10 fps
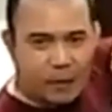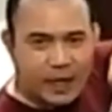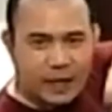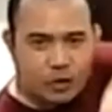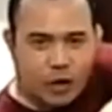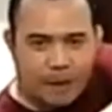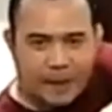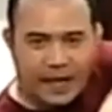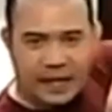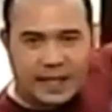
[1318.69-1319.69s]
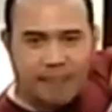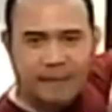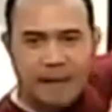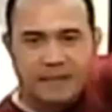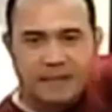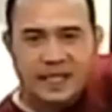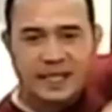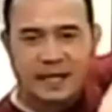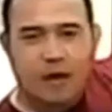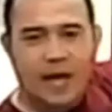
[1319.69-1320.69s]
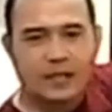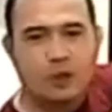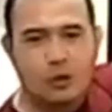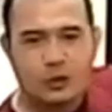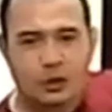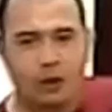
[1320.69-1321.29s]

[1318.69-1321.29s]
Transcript: trapping, and the same time this is a thrust also.